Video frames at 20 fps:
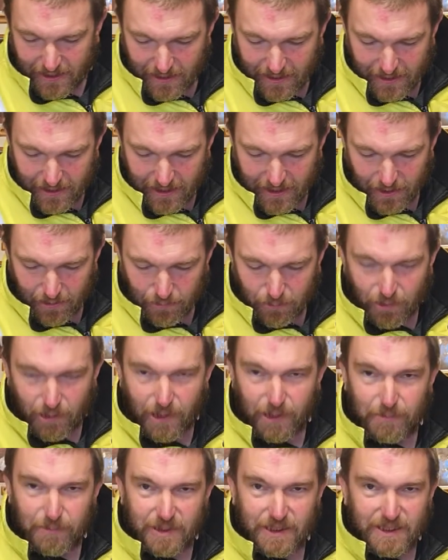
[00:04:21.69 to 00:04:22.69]
uh, a
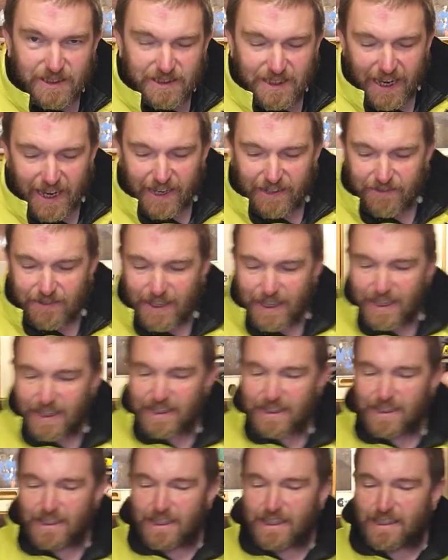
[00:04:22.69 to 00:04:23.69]
wipe with a tack rag
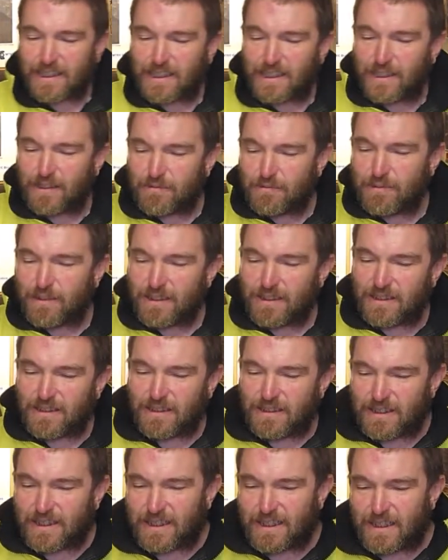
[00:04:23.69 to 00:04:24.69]
and then
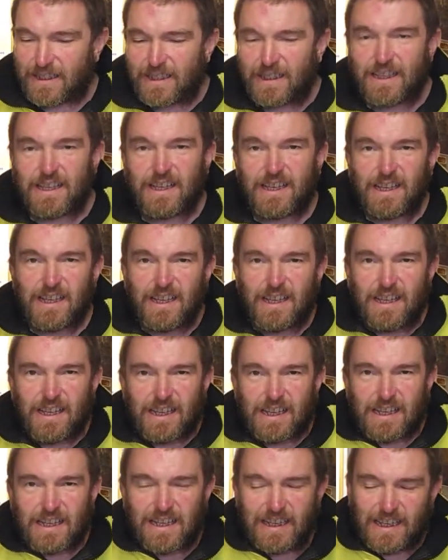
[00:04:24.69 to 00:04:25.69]
we'll uh,
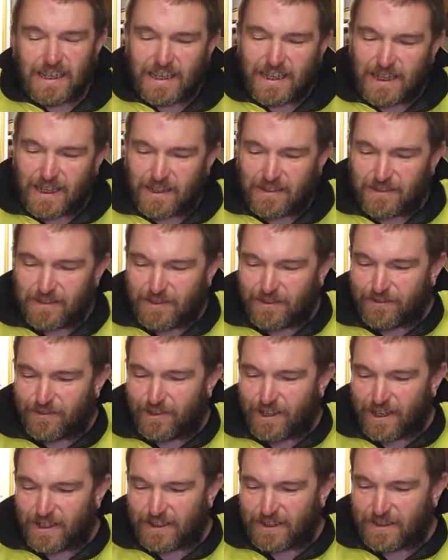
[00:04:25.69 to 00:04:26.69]
clear coat the
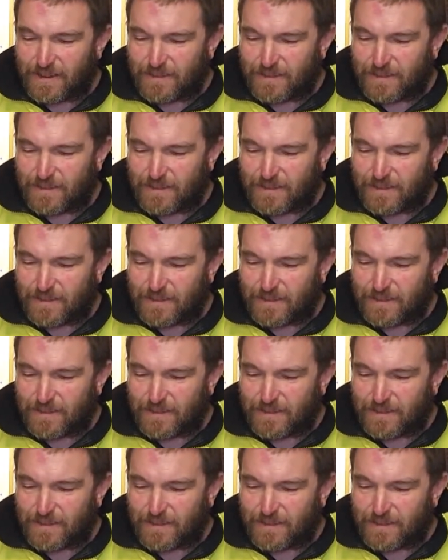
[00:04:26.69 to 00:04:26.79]
front.